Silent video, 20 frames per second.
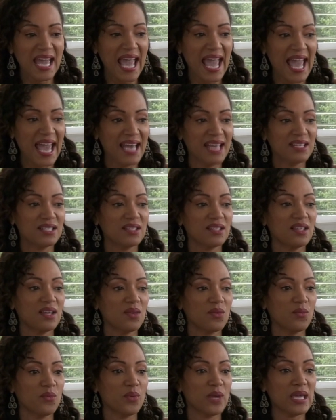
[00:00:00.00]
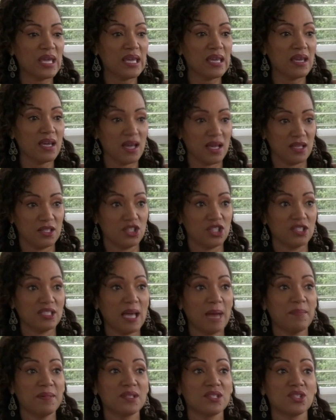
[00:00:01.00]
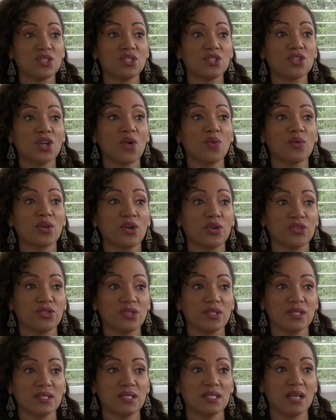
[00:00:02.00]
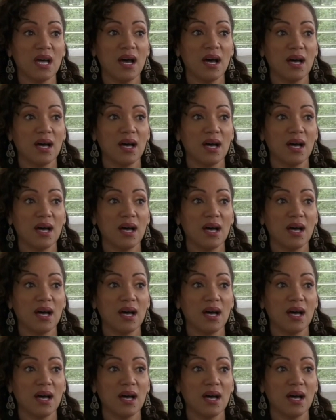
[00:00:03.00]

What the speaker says: And we just happened to start rehearsals